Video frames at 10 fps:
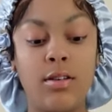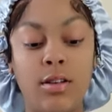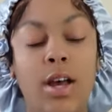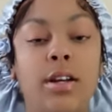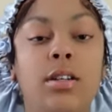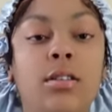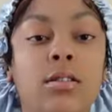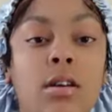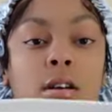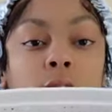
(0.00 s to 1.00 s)
like this
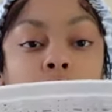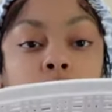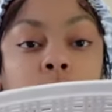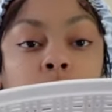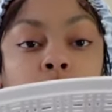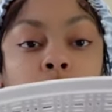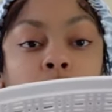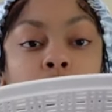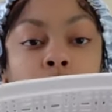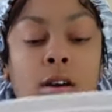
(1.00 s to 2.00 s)
here
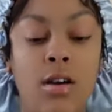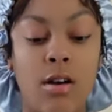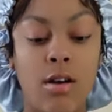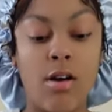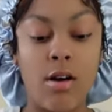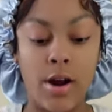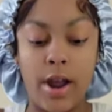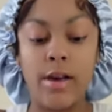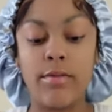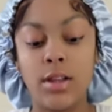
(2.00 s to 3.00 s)
or
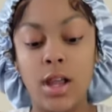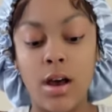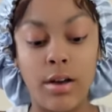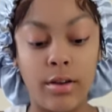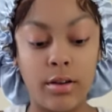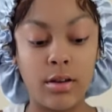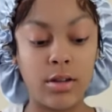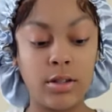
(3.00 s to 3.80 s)
have it like